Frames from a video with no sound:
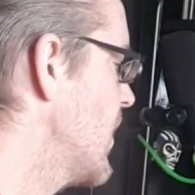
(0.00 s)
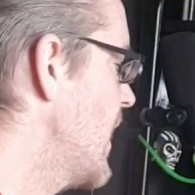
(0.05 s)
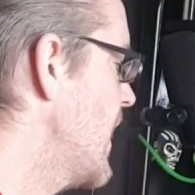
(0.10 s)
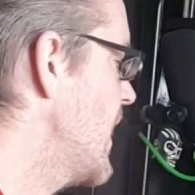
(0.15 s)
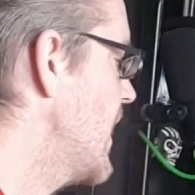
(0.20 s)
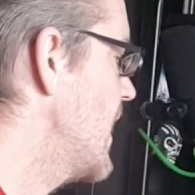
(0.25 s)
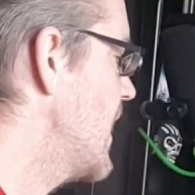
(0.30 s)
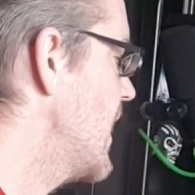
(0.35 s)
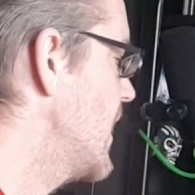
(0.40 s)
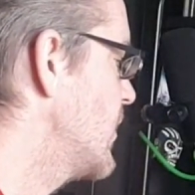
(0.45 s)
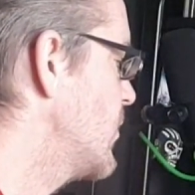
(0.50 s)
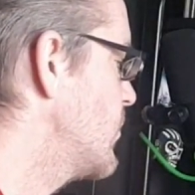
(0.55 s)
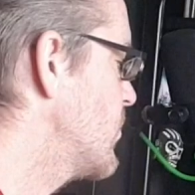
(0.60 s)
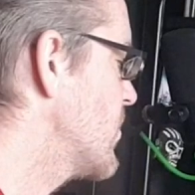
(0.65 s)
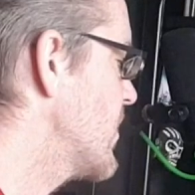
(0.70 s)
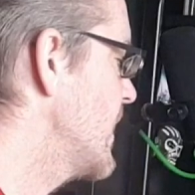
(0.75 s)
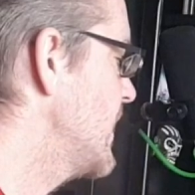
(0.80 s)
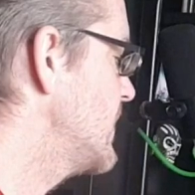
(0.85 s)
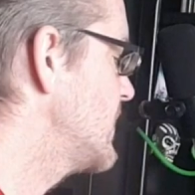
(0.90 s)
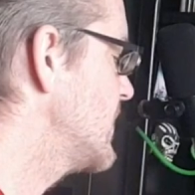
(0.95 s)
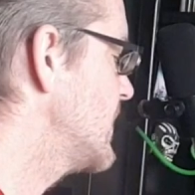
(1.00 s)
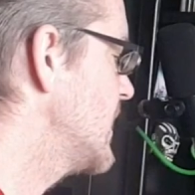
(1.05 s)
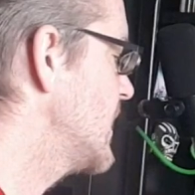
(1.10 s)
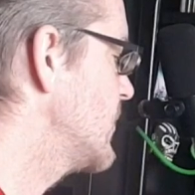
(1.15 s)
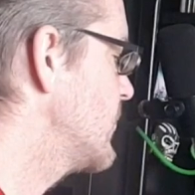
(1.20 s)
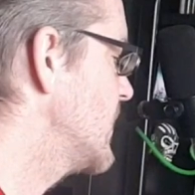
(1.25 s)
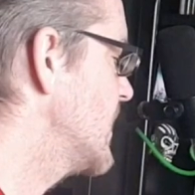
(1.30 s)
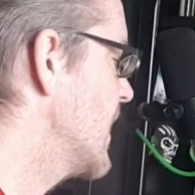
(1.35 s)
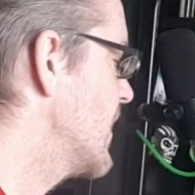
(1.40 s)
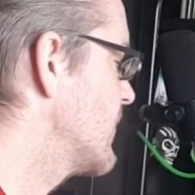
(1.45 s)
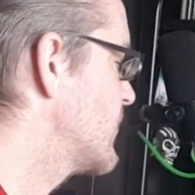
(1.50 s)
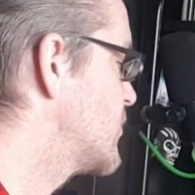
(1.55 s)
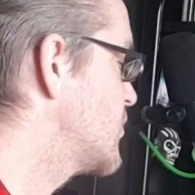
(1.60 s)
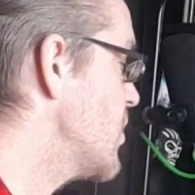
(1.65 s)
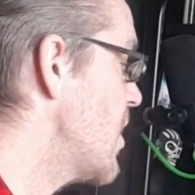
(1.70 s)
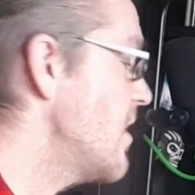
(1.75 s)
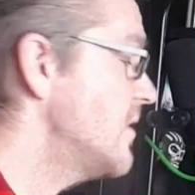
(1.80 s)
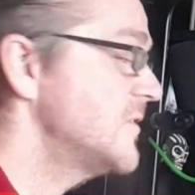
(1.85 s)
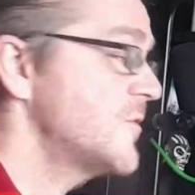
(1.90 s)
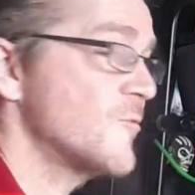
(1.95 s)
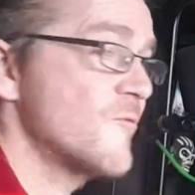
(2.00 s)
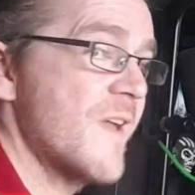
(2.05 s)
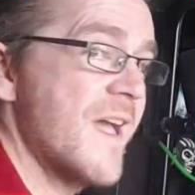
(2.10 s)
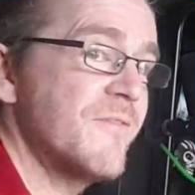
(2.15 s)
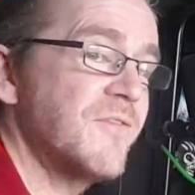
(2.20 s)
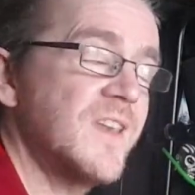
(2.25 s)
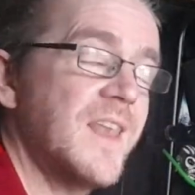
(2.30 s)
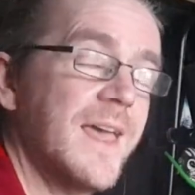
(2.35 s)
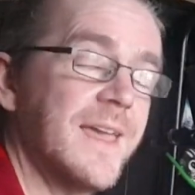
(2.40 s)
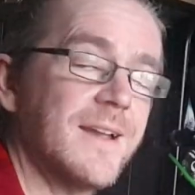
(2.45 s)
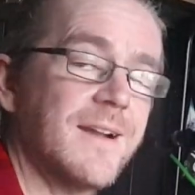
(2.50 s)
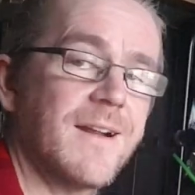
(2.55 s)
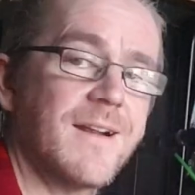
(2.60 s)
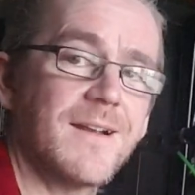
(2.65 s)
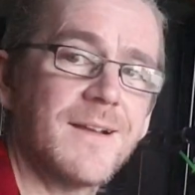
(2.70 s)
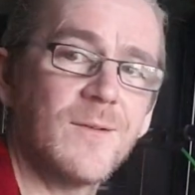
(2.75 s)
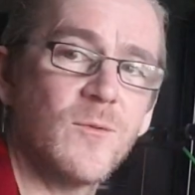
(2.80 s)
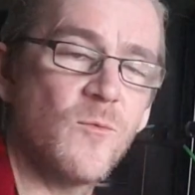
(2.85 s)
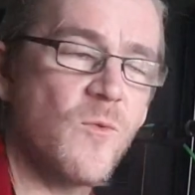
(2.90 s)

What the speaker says: Number 18, we have John the Revelator.